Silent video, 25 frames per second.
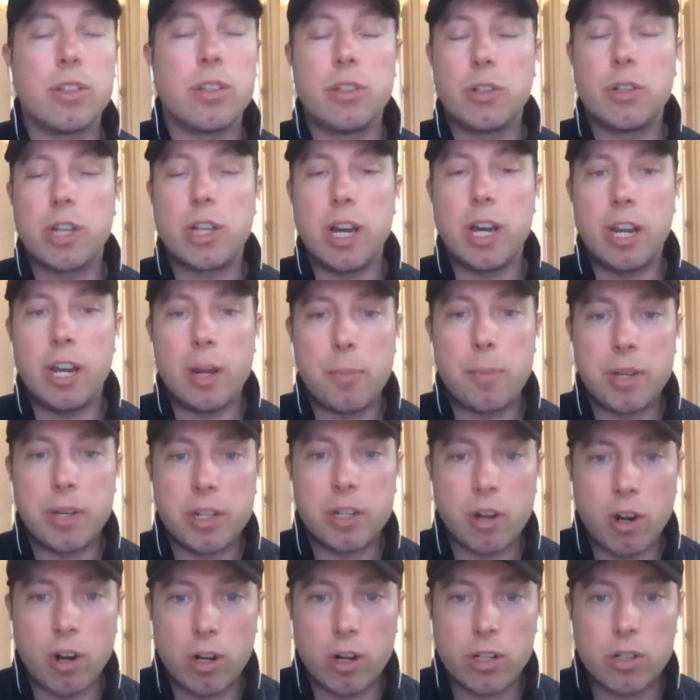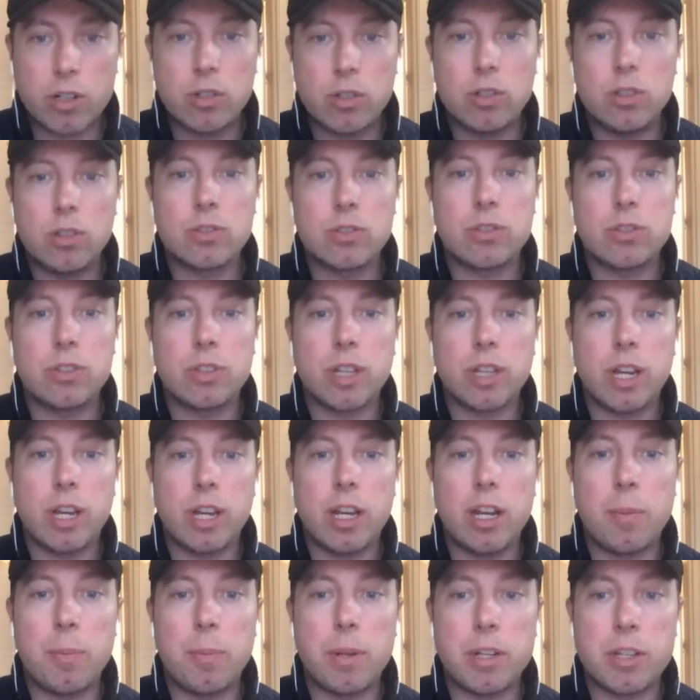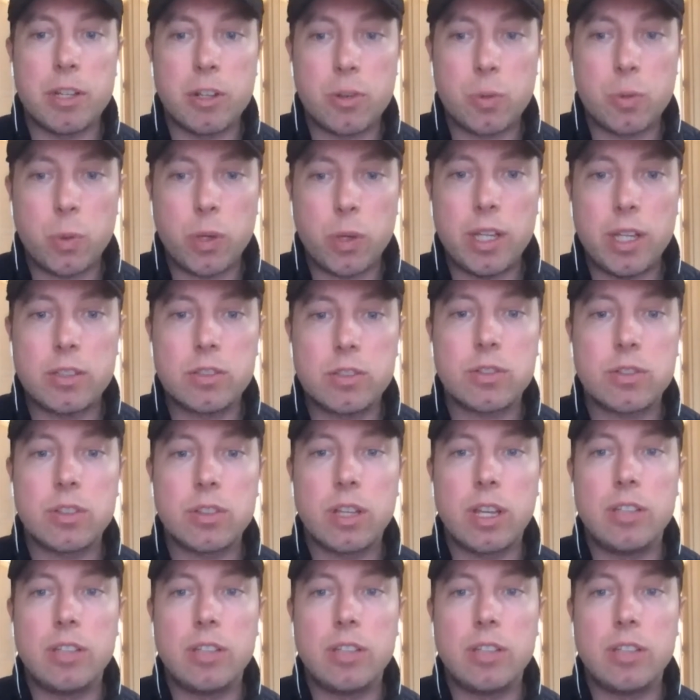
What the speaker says: you cut it up into articles, you cut it up into tweets.